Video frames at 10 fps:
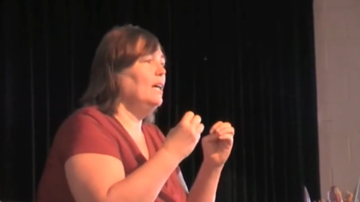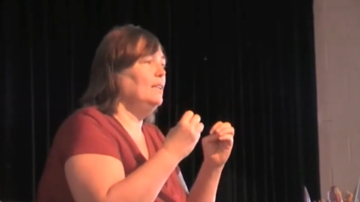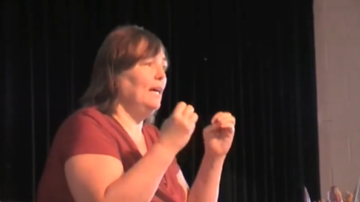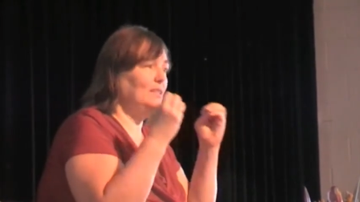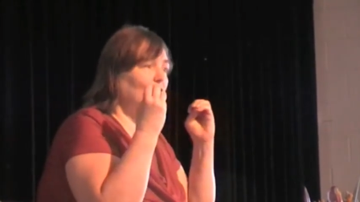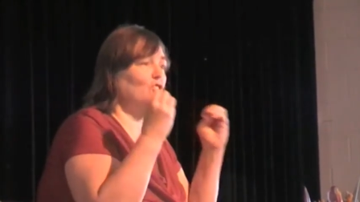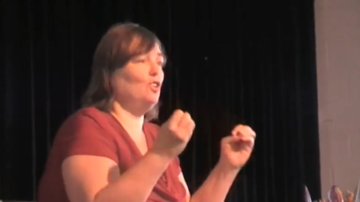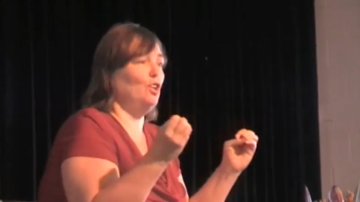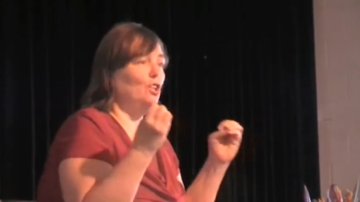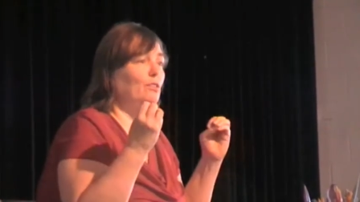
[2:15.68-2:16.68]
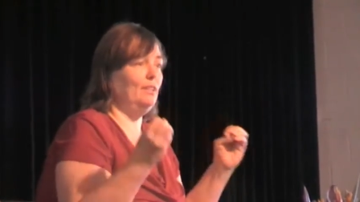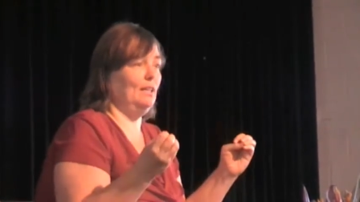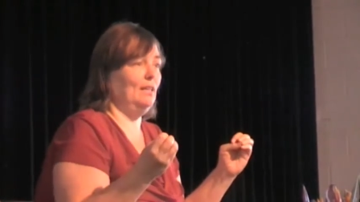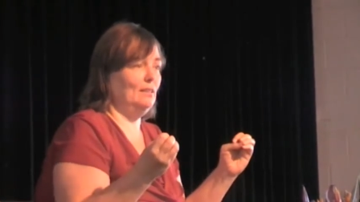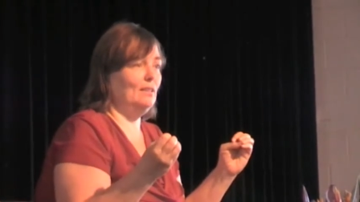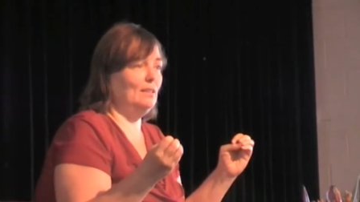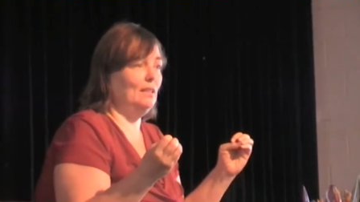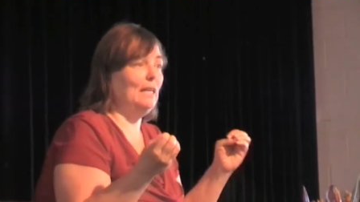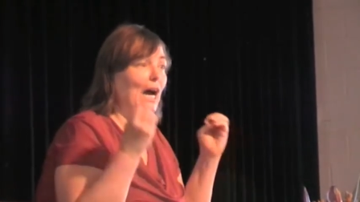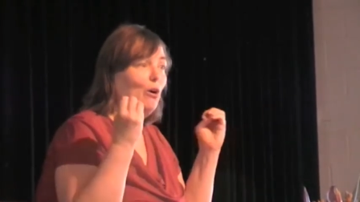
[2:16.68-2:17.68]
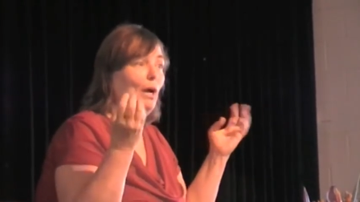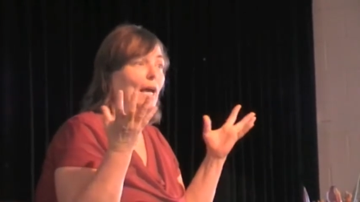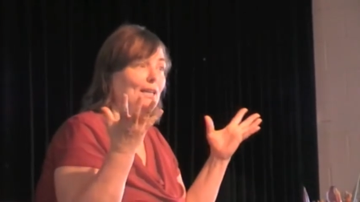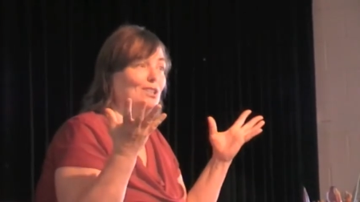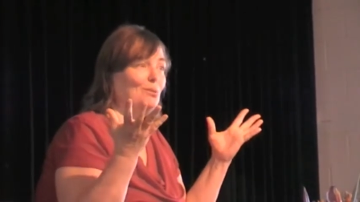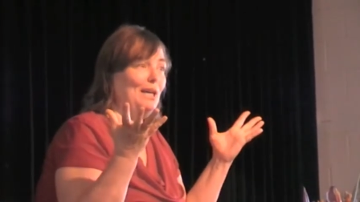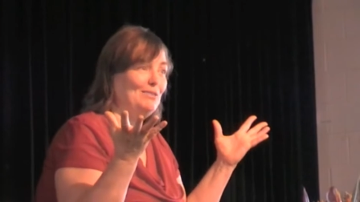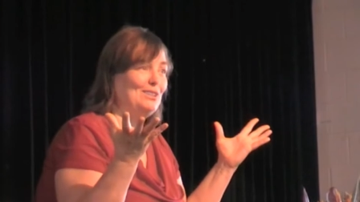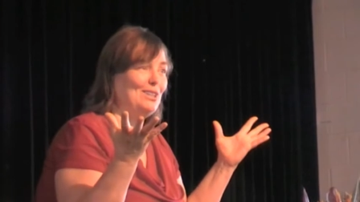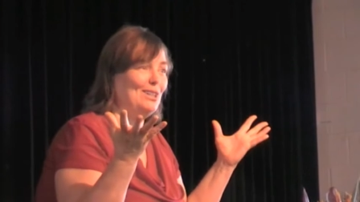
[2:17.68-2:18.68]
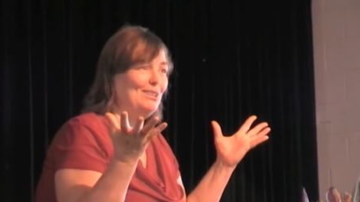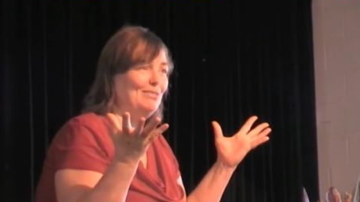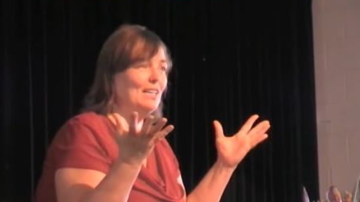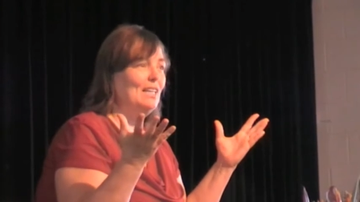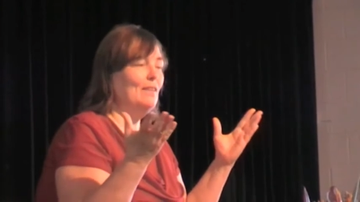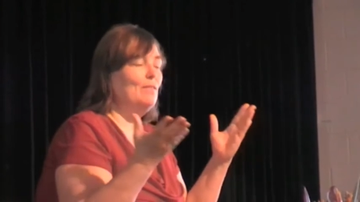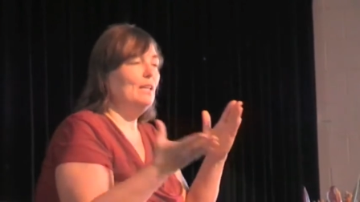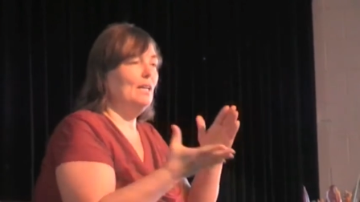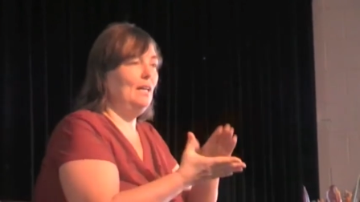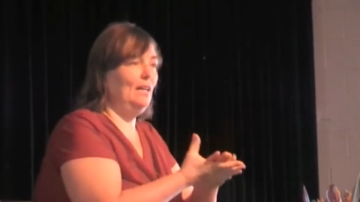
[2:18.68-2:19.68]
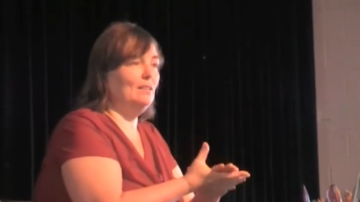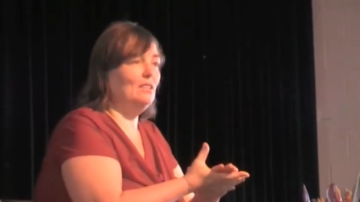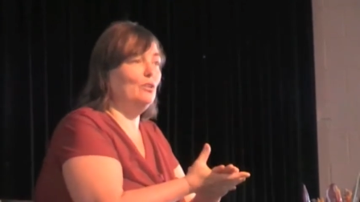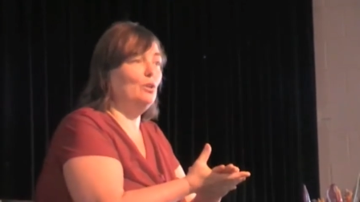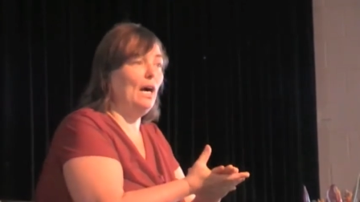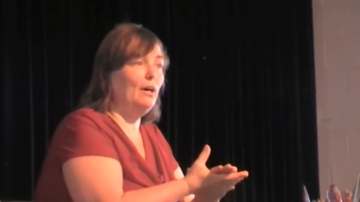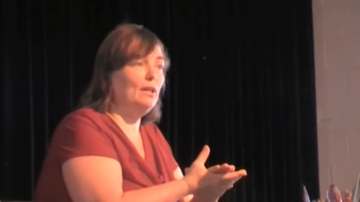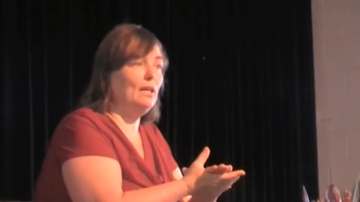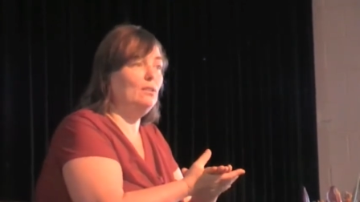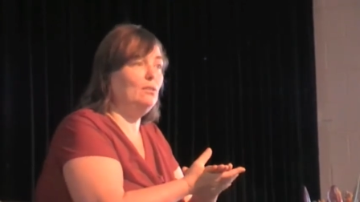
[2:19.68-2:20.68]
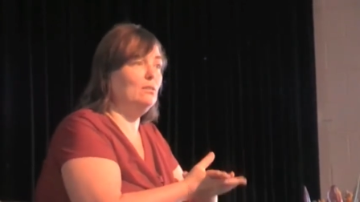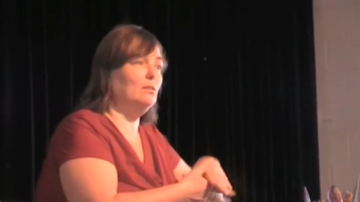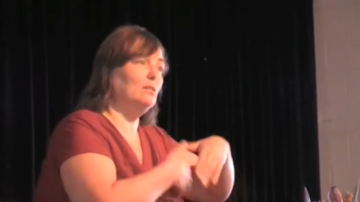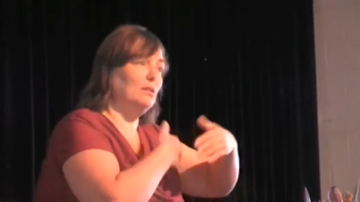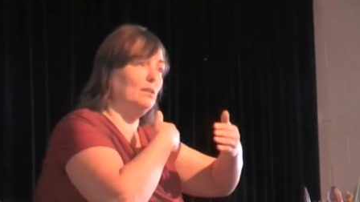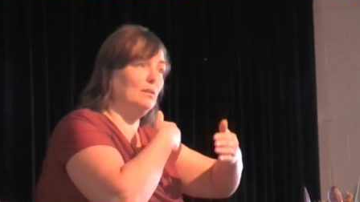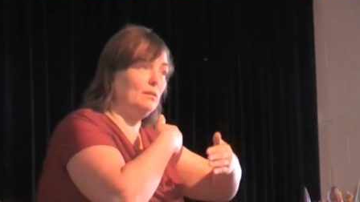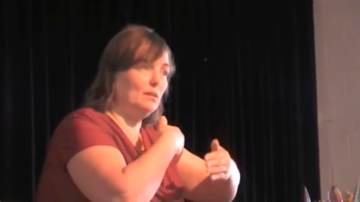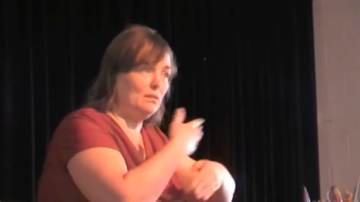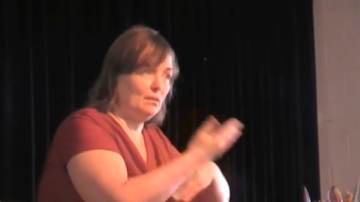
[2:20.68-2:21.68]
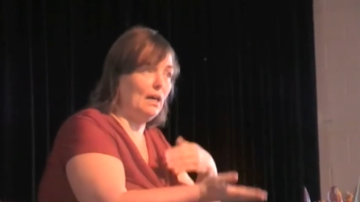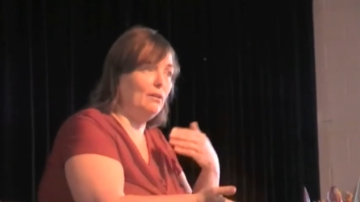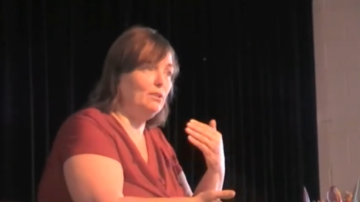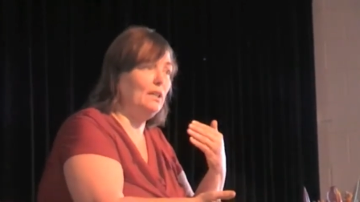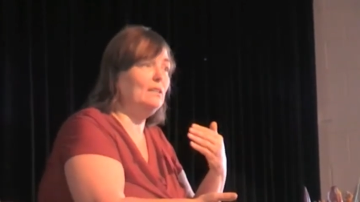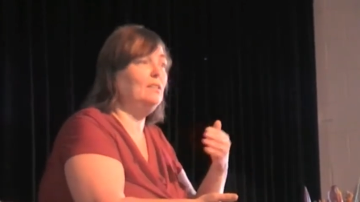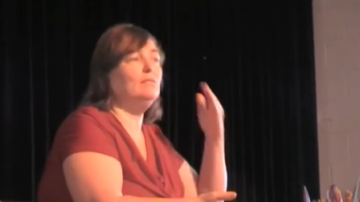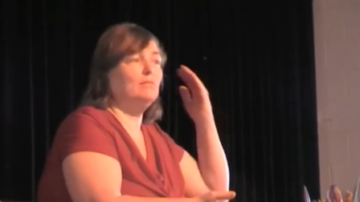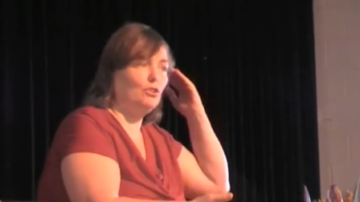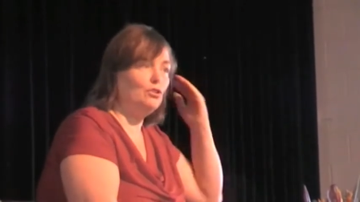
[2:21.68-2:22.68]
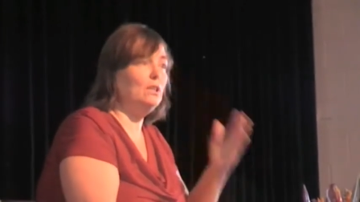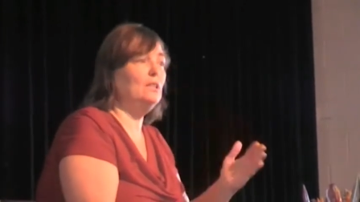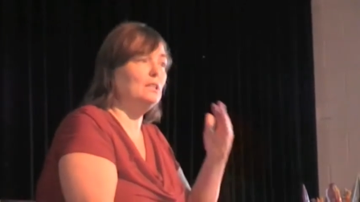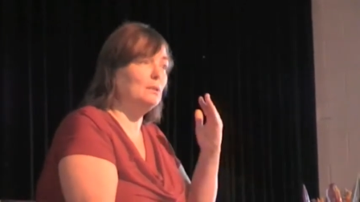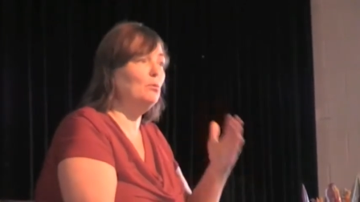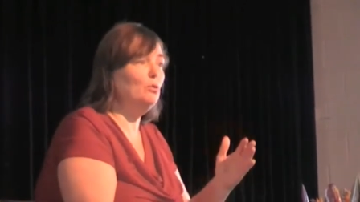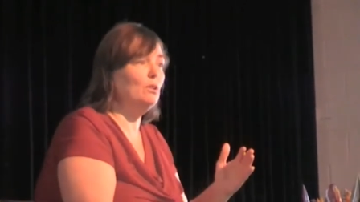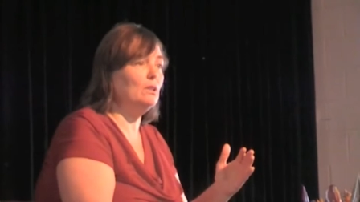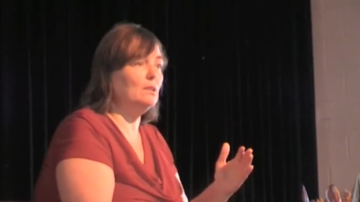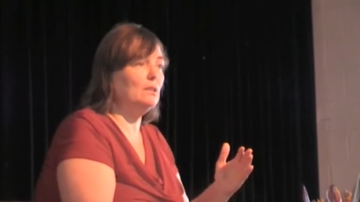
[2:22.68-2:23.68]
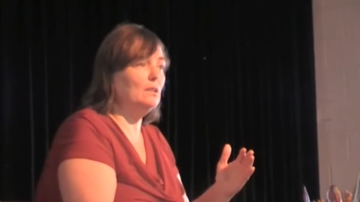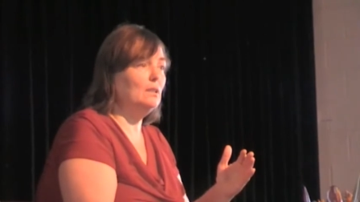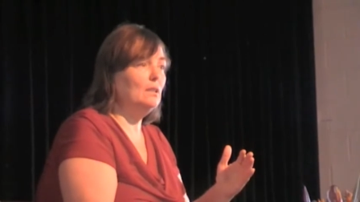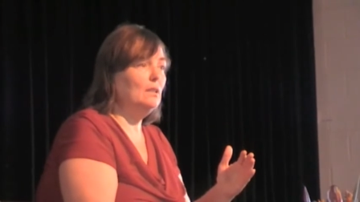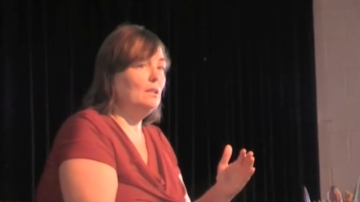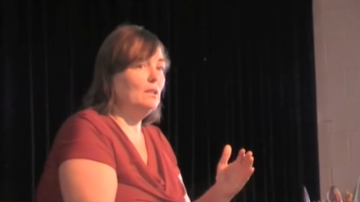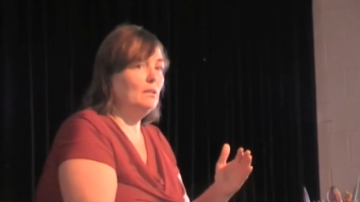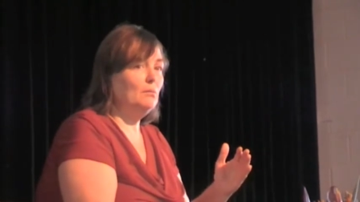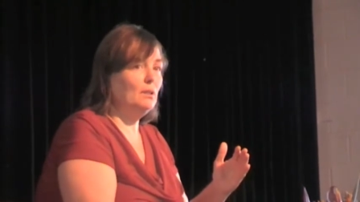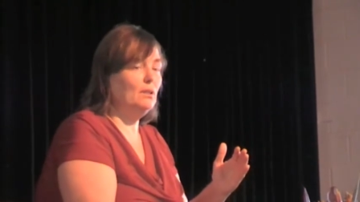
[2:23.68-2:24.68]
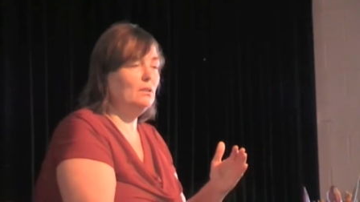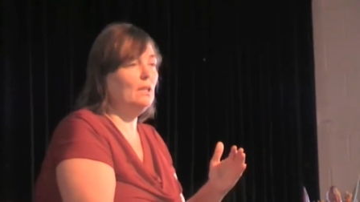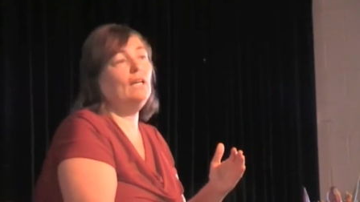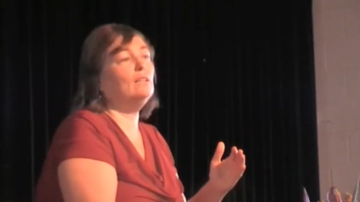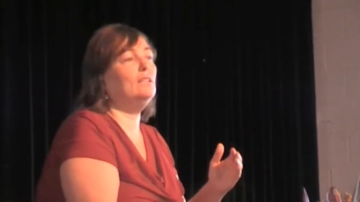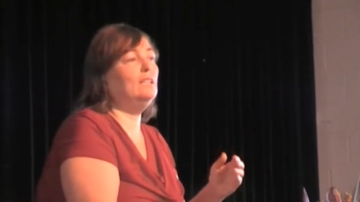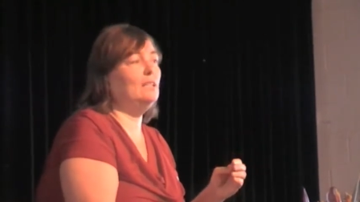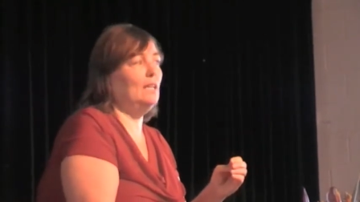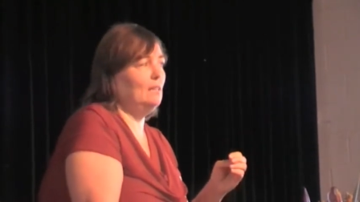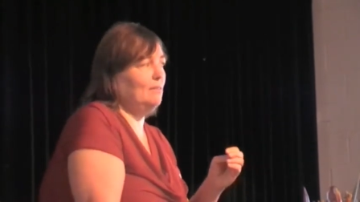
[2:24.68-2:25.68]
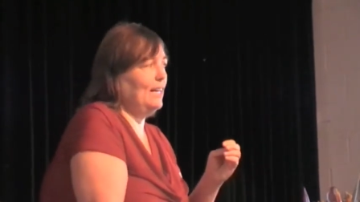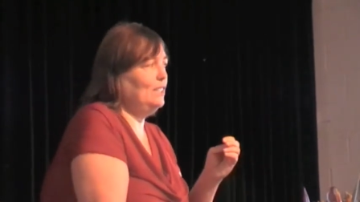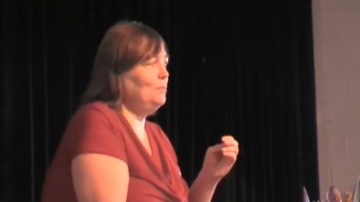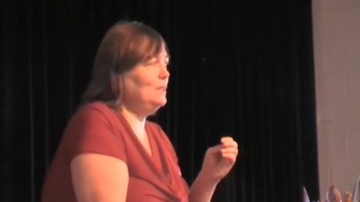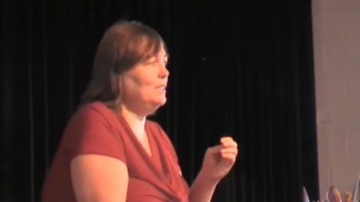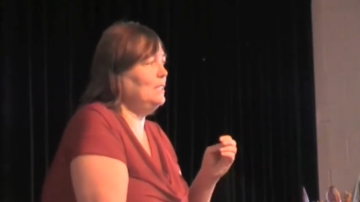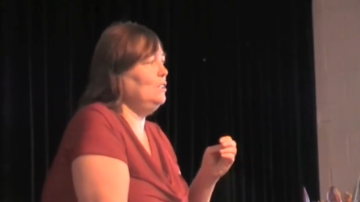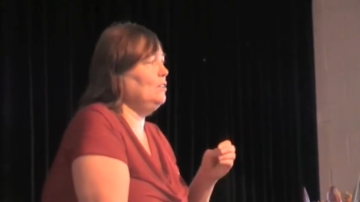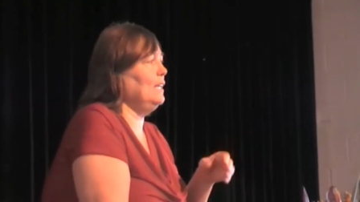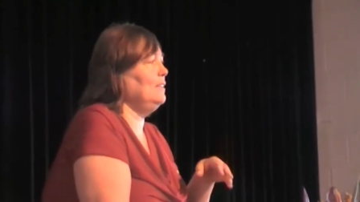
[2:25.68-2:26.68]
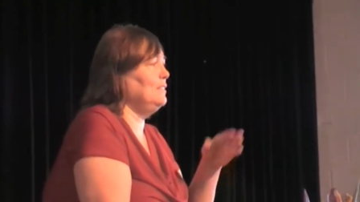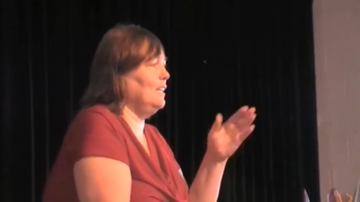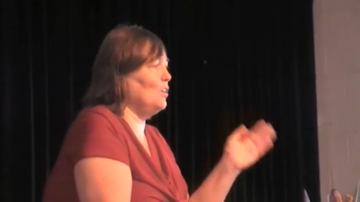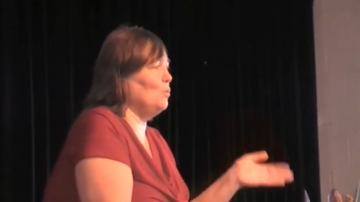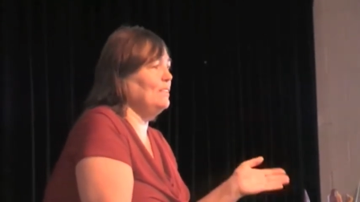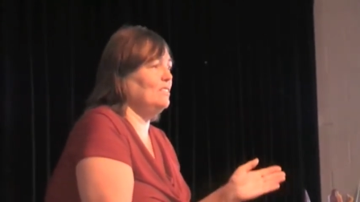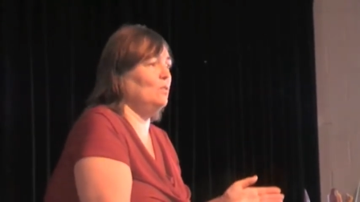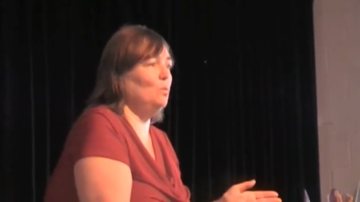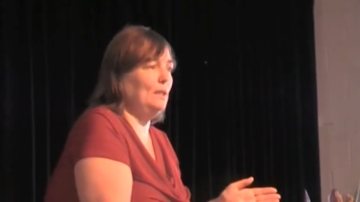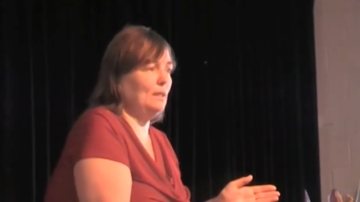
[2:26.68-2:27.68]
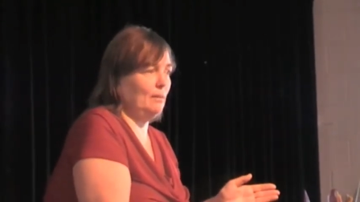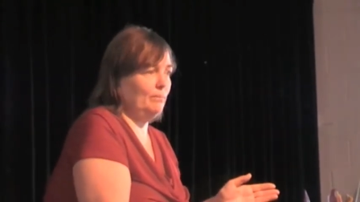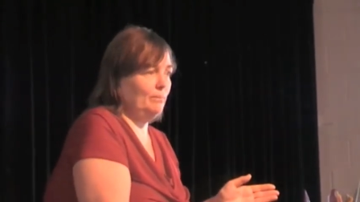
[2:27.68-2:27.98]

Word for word: That's scurvy. In our age, we have scurvy. And so how can you uh, contract it? Green smoothies. Because, and, and vitamin C, you cannot take once a week.